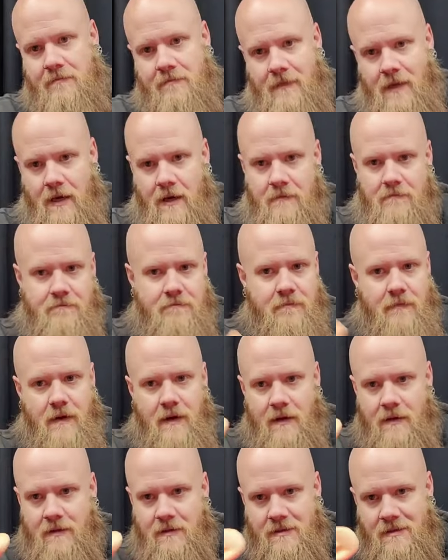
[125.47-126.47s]
yeah,
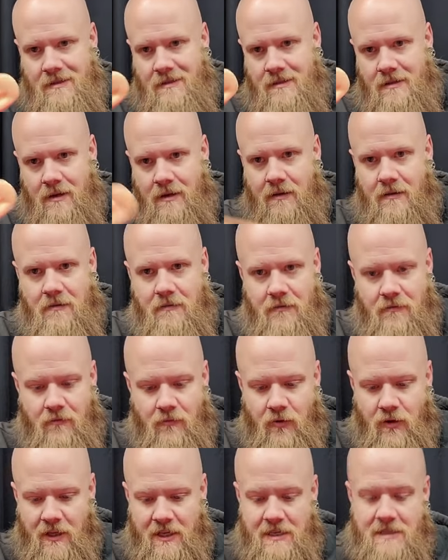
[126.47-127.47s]
it's
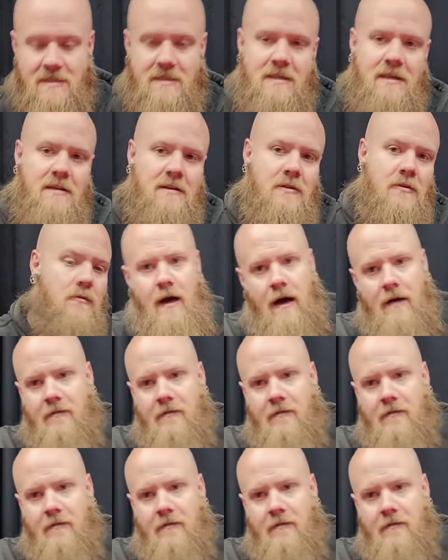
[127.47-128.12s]
really easy to do.